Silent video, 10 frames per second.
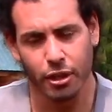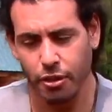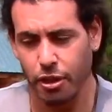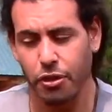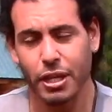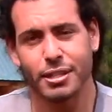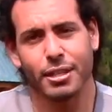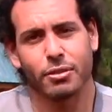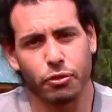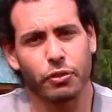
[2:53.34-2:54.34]
the things that
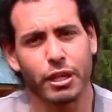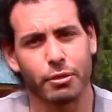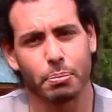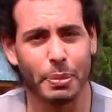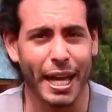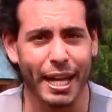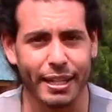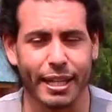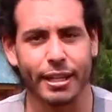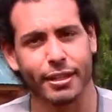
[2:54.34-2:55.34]
feel bad,
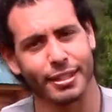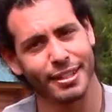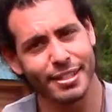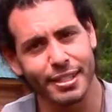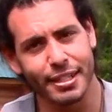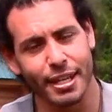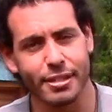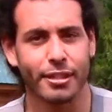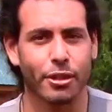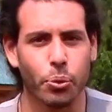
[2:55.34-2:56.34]
like the dizziness
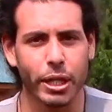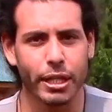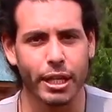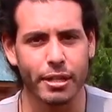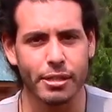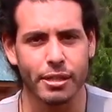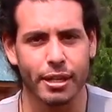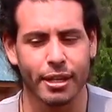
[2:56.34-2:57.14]
and the weakness,